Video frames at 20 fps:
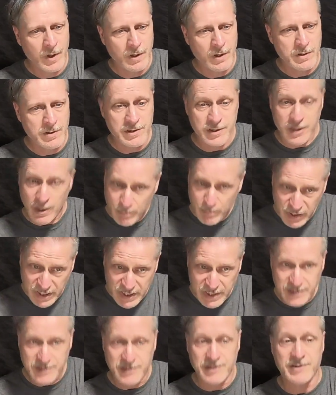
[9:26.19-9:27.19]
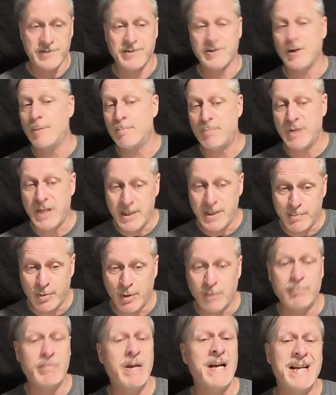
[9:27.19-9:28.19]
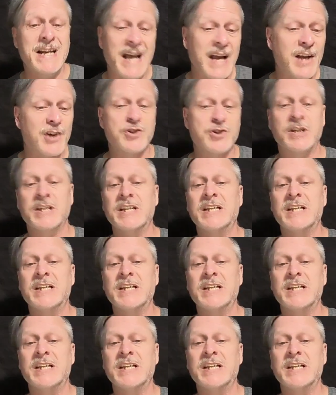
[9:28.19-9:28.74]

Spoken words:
some places, some people might actually